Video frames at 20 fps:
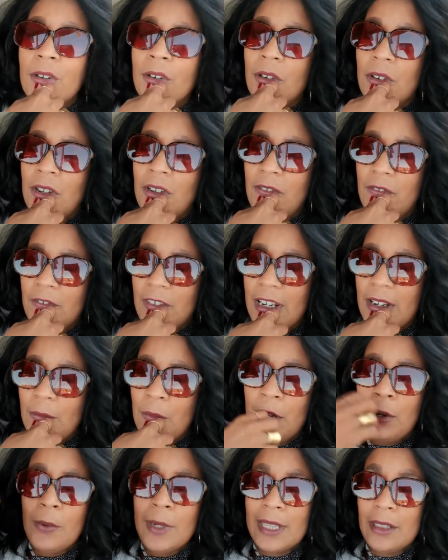girlfriend.
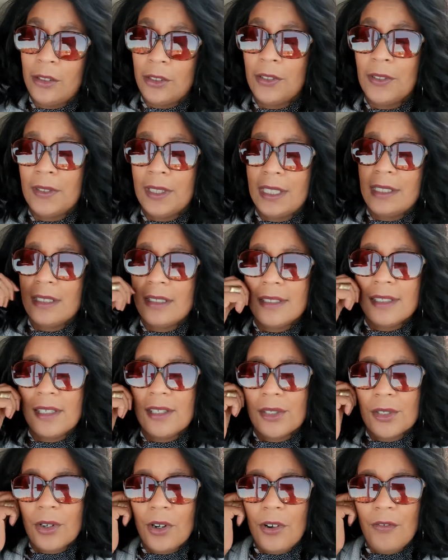Well, we learn that it's
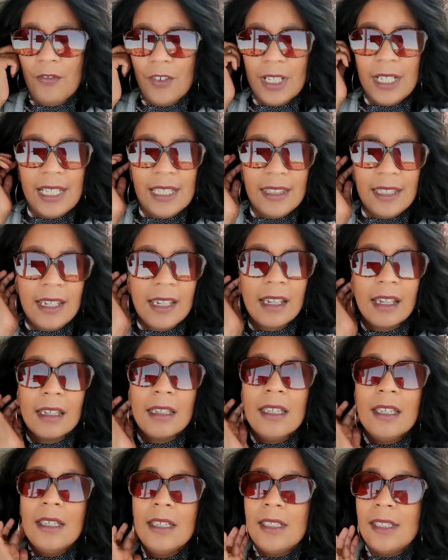his girlfriend. I think
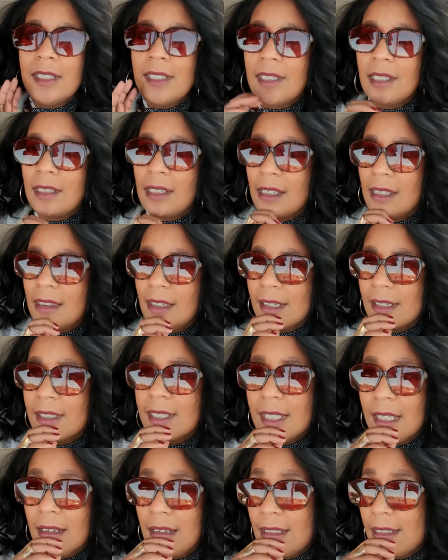Sydney thinks
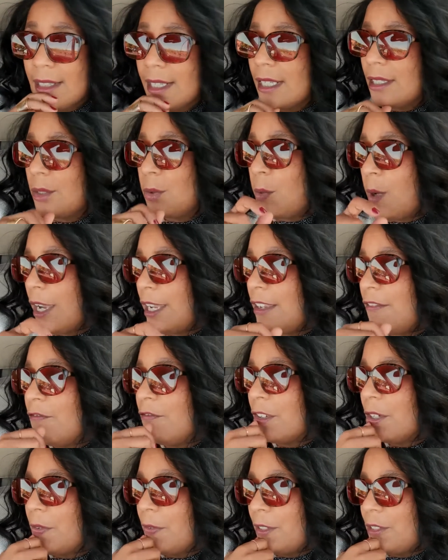that it's his wife
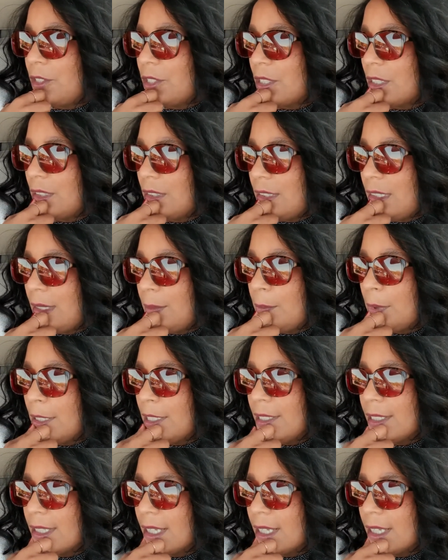originally, but